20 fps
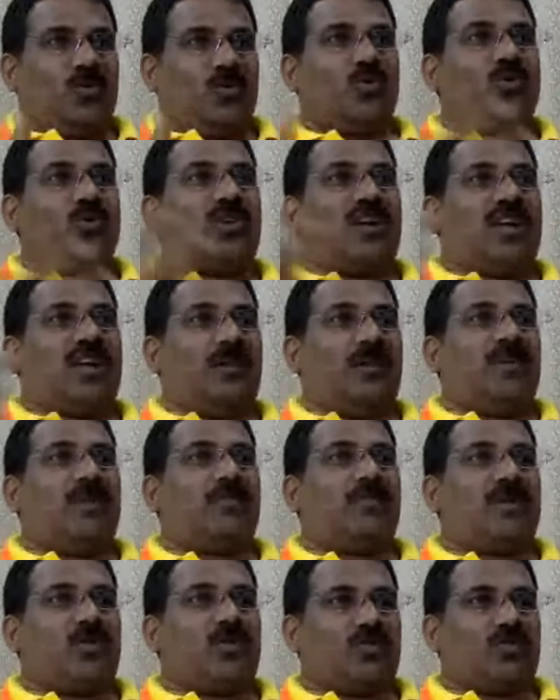You came
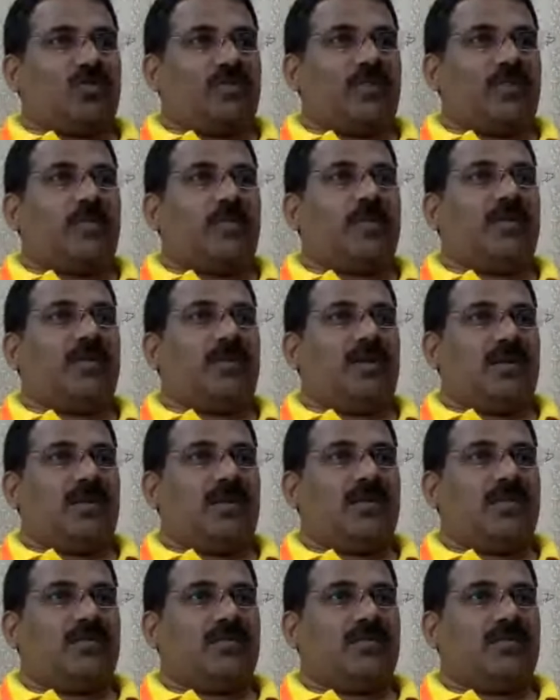here because of your baby.